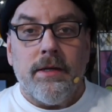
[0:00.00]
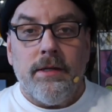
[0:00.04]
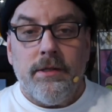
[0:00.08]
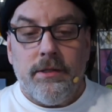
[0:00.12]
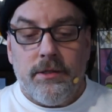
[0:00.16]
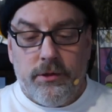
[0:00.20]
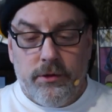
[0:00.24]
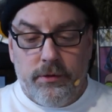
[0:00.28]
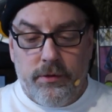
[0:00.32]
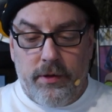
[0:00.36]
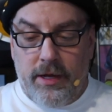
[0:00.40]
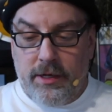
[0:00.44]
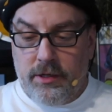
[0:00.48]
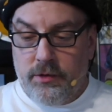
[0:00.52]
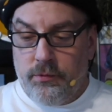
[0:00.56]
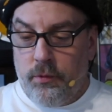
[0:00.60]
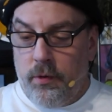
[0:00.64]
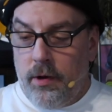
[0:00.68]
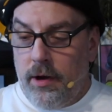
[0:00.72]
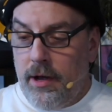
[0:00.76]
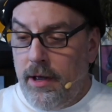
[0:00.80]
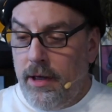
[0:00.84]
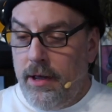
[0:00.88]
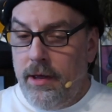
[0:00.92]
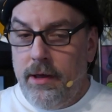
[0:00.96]
And so that's
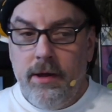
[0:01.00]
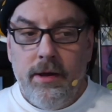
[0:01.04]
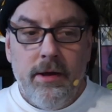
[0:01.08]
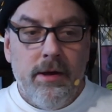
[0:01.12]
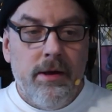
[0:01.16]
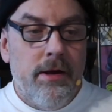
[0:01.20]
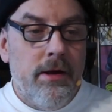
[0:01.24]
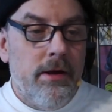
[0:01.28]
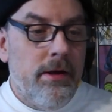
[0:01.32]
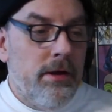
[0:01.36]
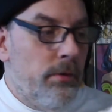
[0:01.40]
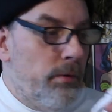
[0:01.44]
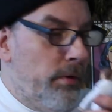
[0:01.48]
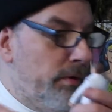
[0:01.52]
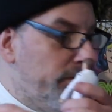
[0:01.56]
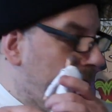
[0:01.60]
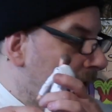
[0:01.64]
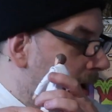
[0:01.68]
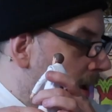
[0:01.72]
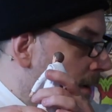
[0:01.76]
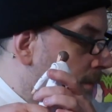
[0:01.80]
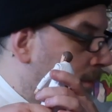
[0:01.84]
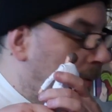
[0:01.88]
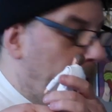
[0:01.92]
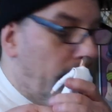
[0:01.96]
why we've
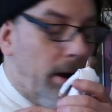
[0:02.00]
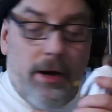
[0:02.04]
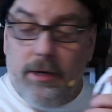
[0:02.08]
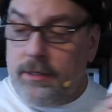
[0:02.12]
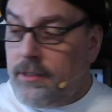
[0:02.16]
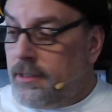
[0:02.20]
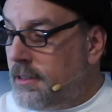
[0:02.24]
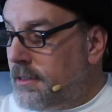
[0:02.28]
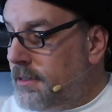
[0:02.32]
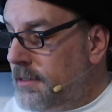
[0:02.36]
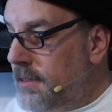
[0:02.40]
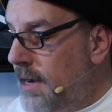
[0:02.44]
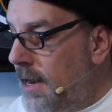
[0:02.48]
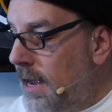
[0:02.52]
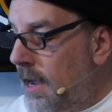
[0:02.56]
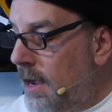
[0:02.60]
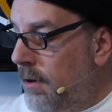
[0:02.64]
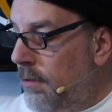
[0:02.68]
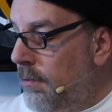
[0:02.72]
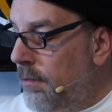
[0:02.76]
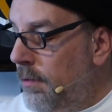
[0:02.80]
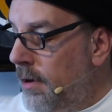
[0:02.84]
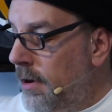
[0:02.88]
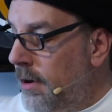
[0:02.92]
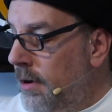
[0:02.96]
got boxes
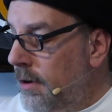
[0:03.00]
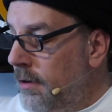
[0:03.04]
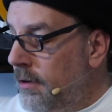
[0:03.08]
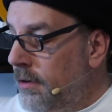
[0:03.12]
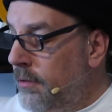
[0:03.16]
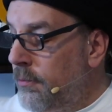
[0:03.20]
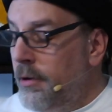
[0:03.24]
now where